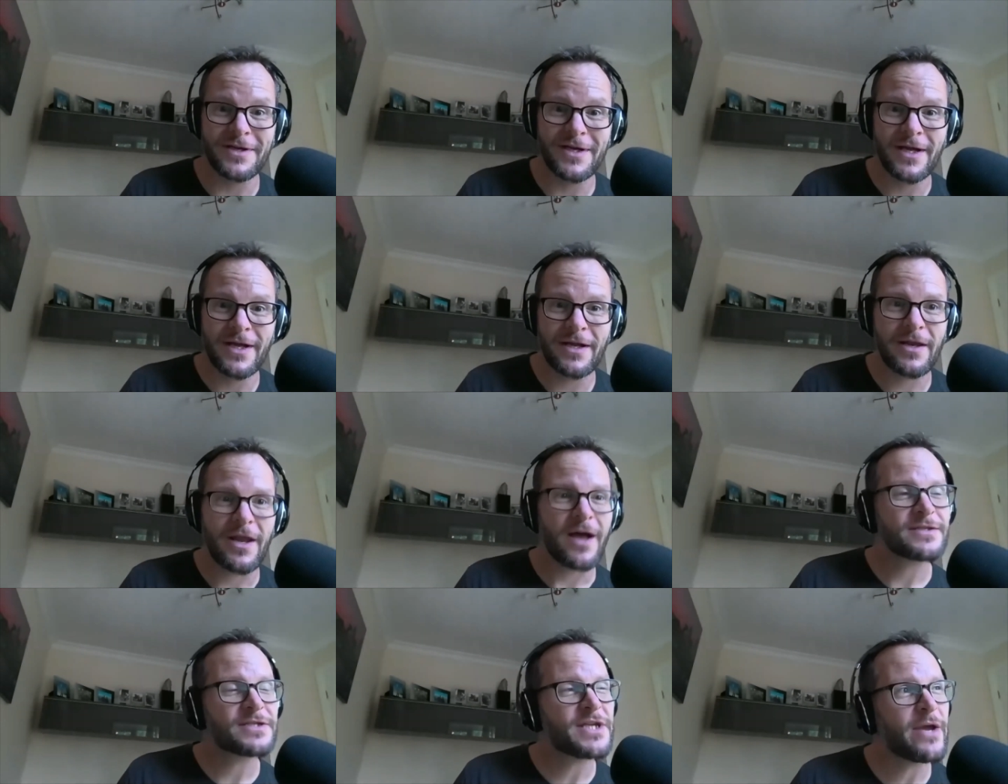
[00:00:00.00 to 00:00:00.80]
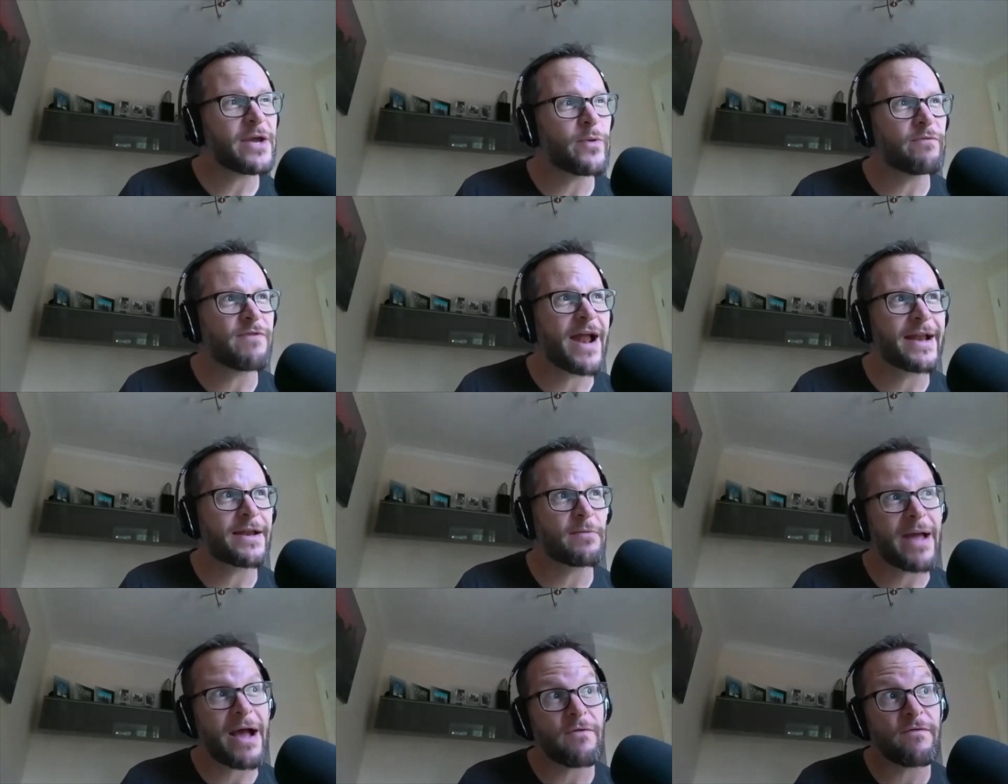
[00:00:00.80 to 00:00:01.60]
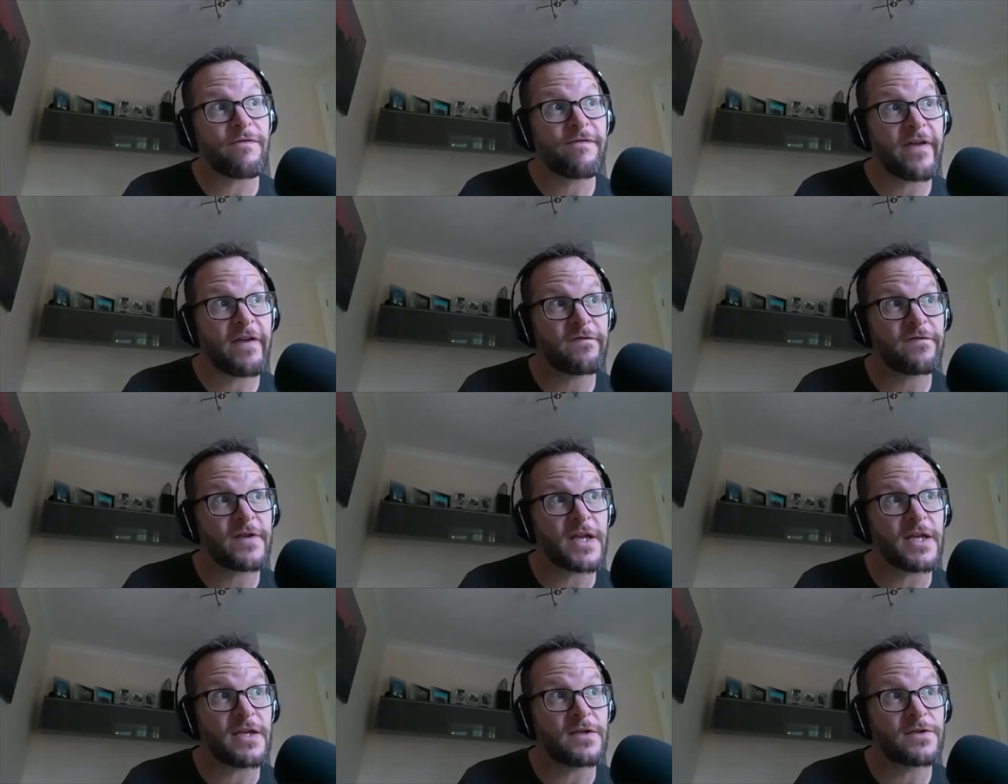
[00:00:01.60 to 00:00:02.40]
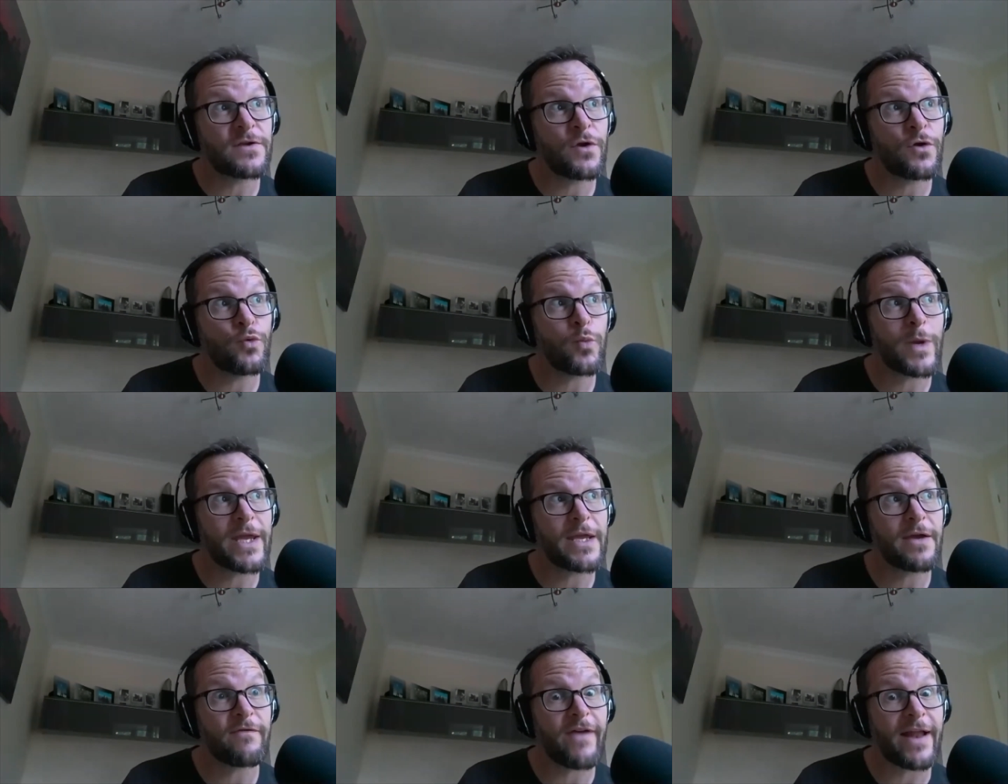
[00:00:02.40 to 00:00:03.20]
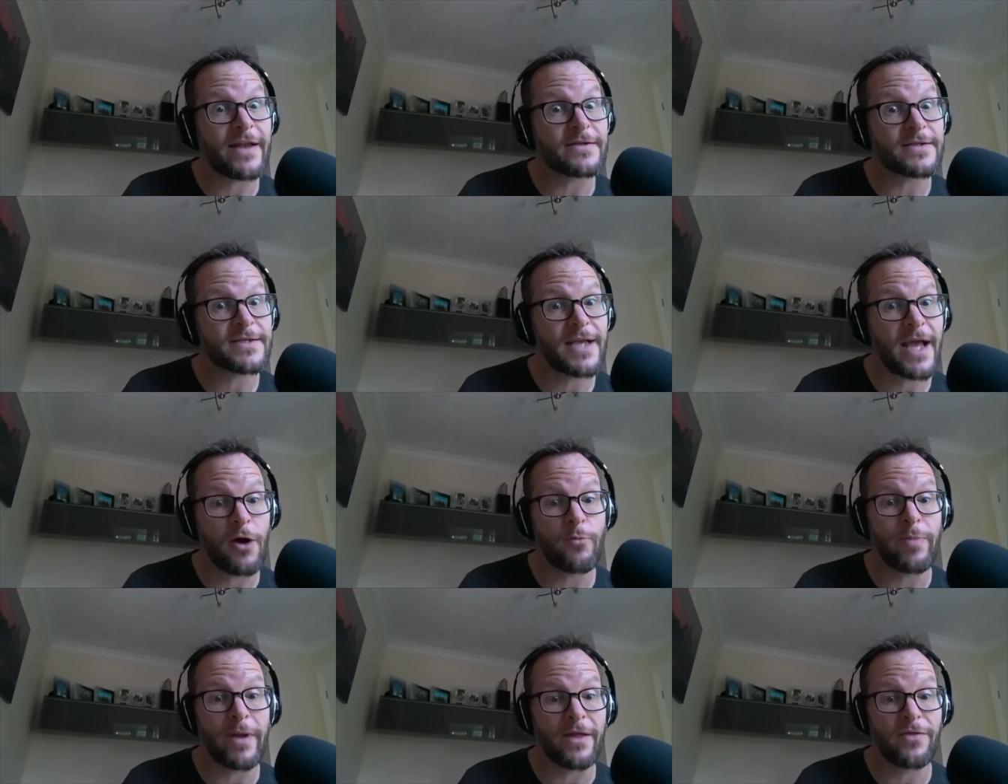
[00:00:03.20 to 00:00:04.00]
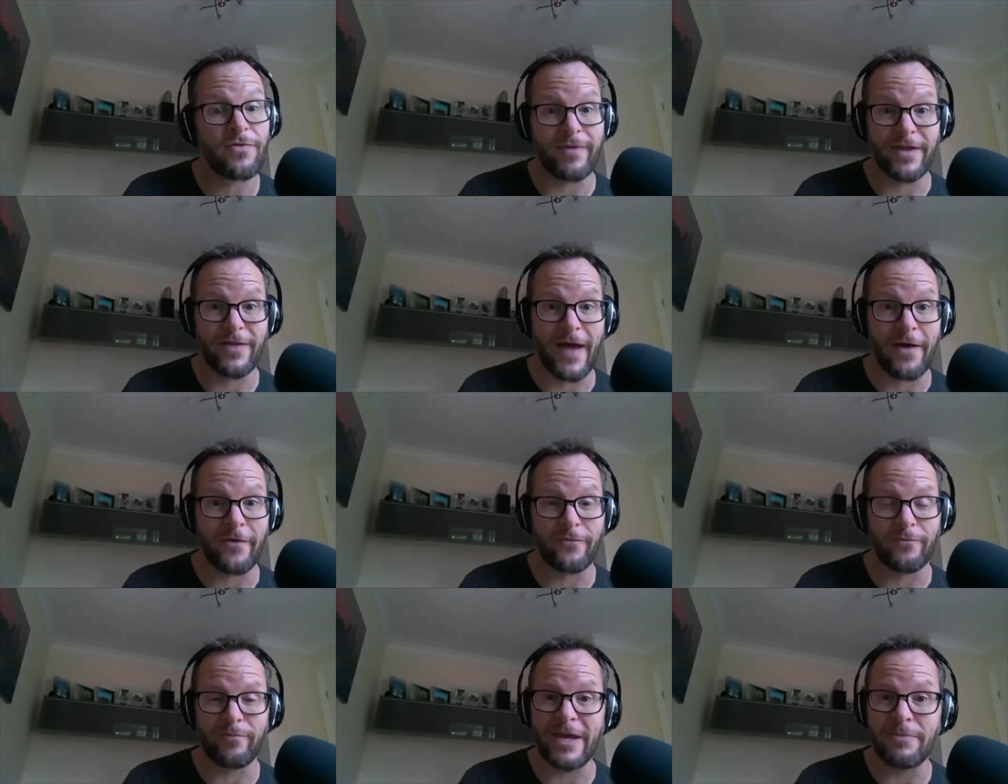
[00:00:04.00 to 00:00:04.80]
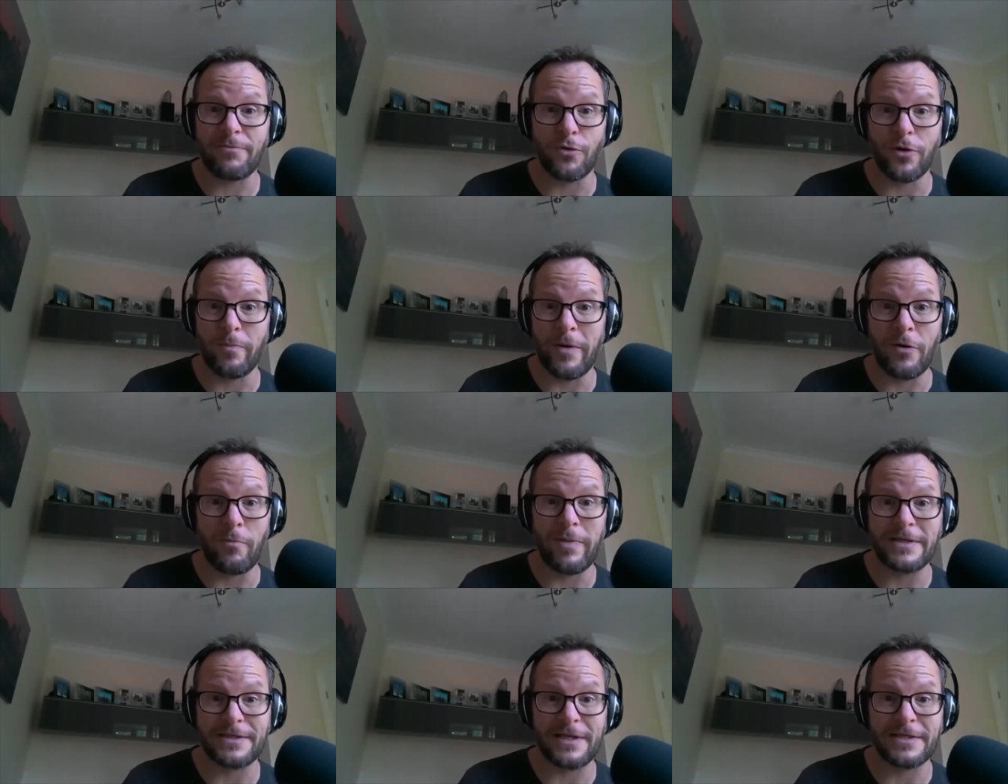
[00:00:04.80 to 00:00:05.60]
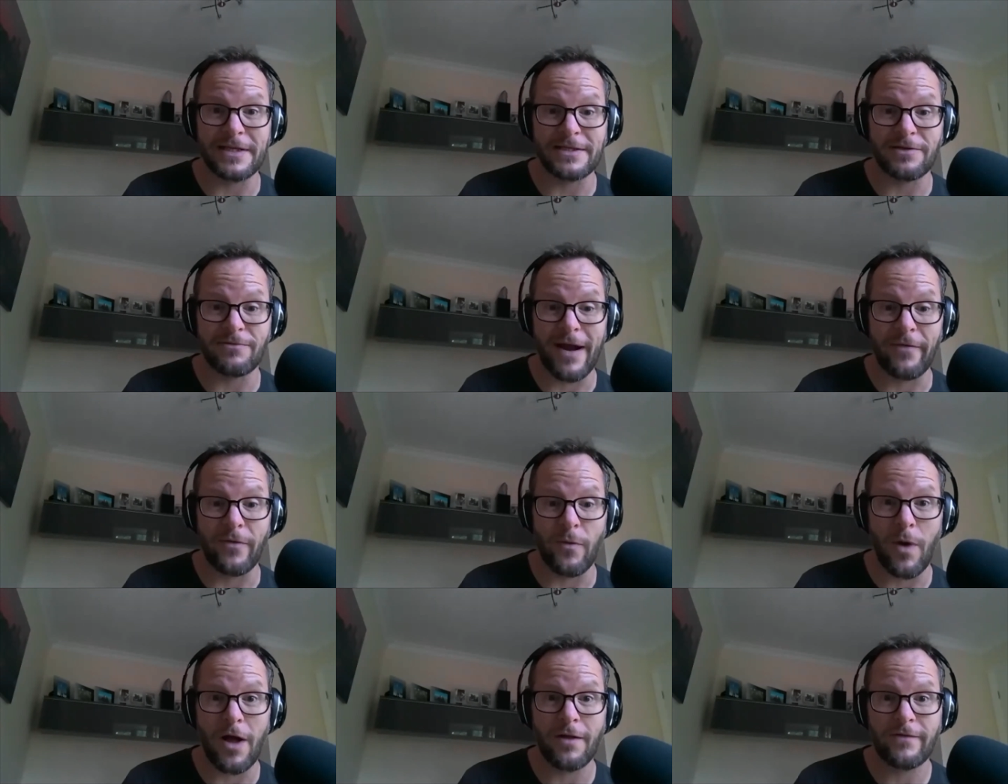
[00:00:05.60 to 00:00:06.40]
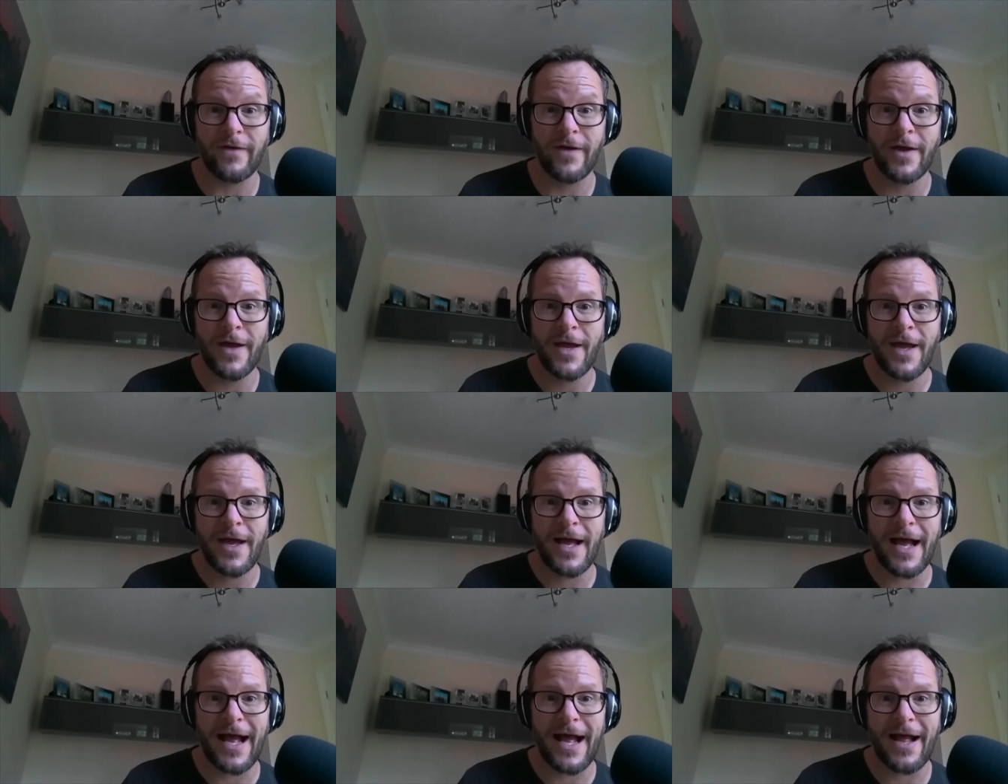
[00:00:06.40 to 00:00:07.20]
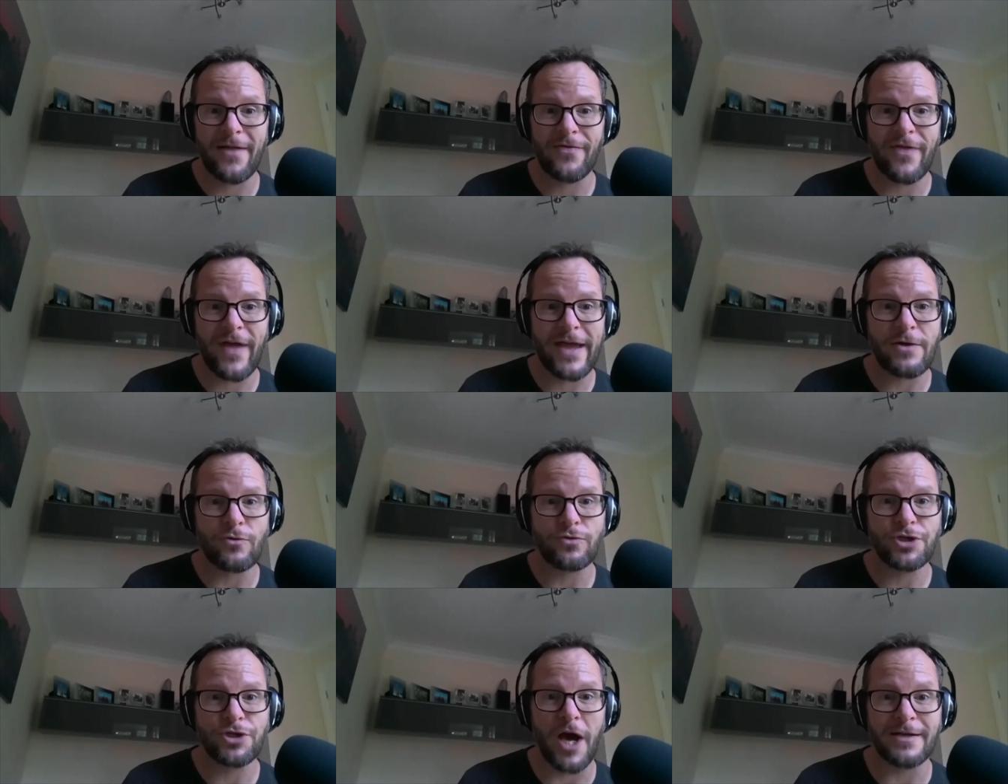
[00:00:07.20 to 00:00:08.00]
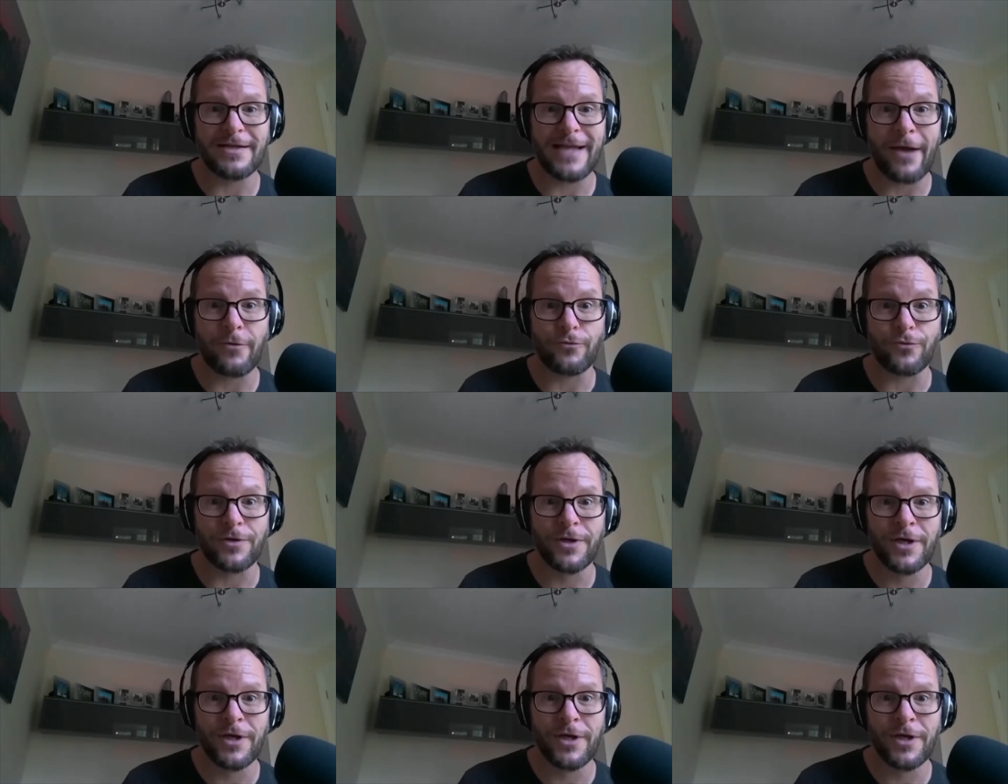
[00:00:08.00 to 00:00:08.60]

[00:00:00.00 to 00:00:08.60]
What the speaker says: Last year, we ran about 50 two-week events helping 3,000 people to build businesses around the world. Wow. And they all shut down.